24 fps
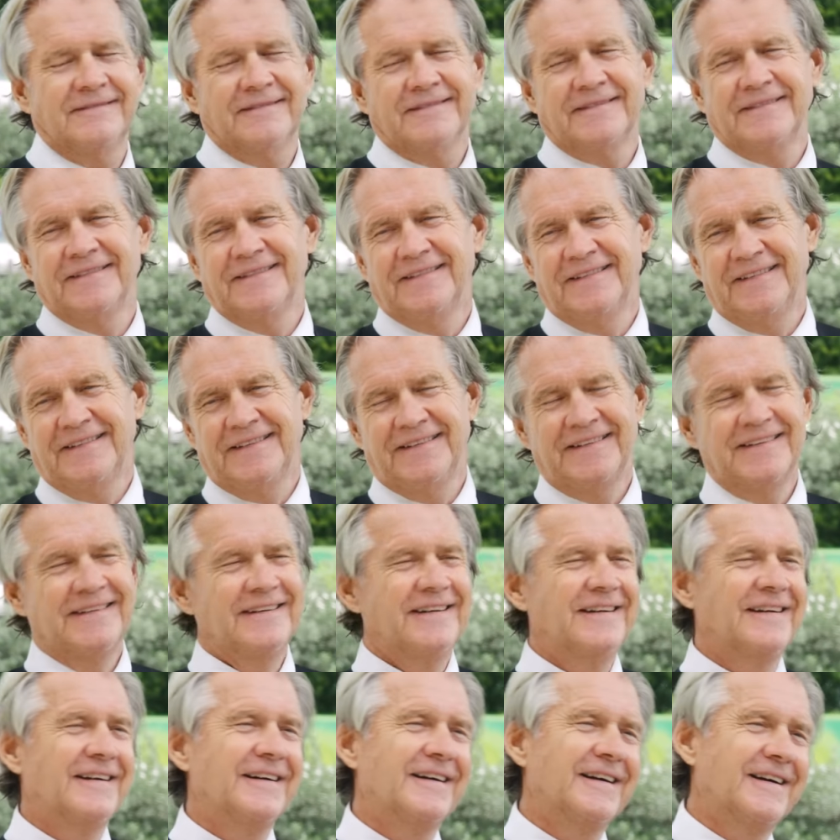the cell phone at the
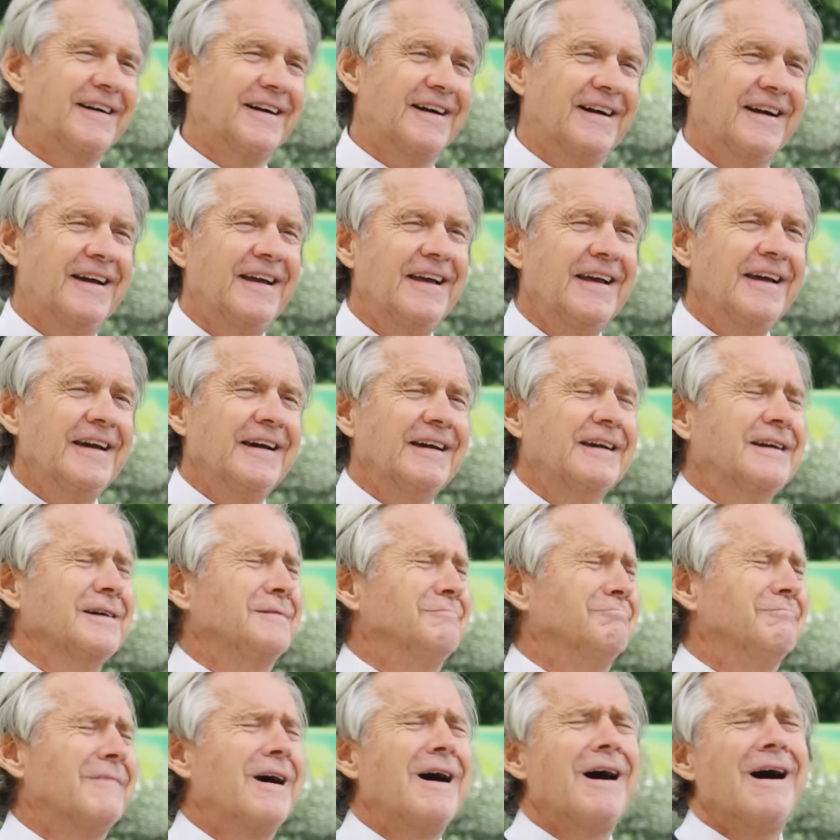same time.
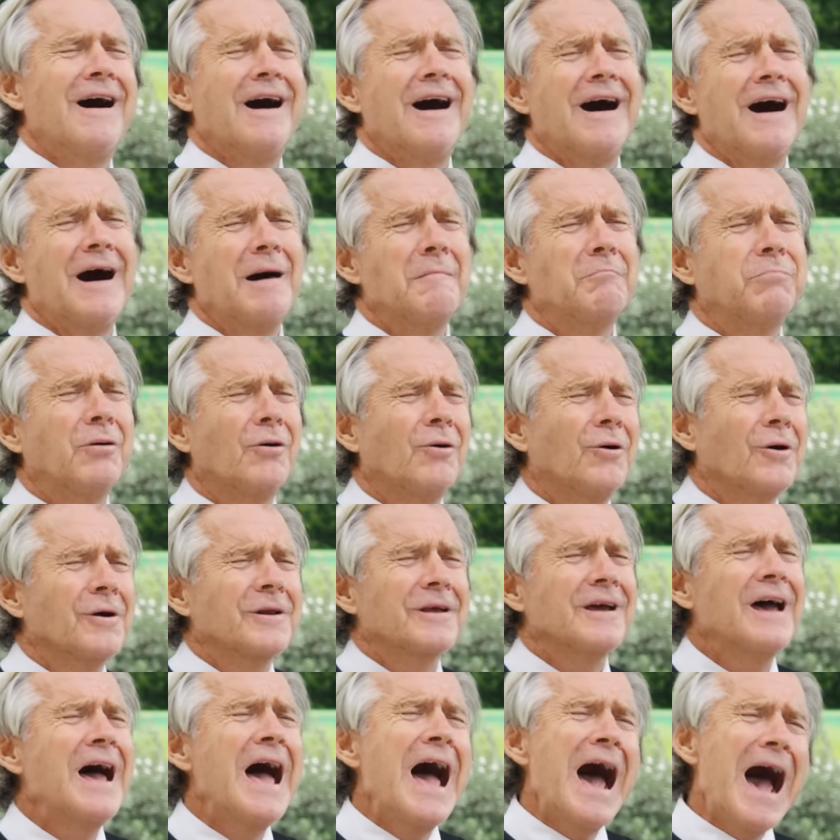Come on,
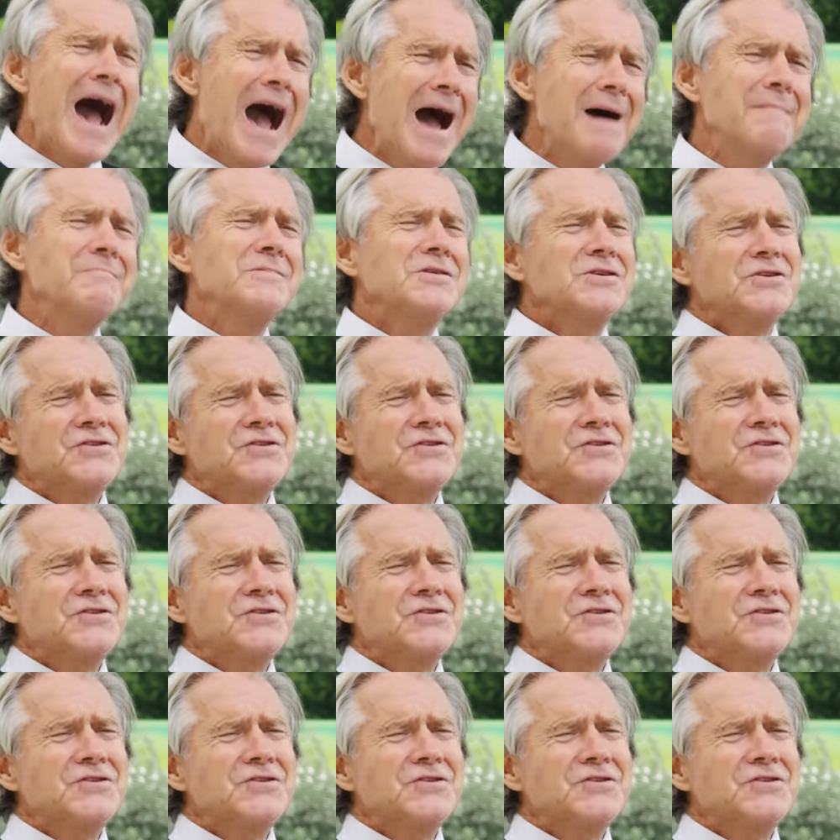Porter, I'm the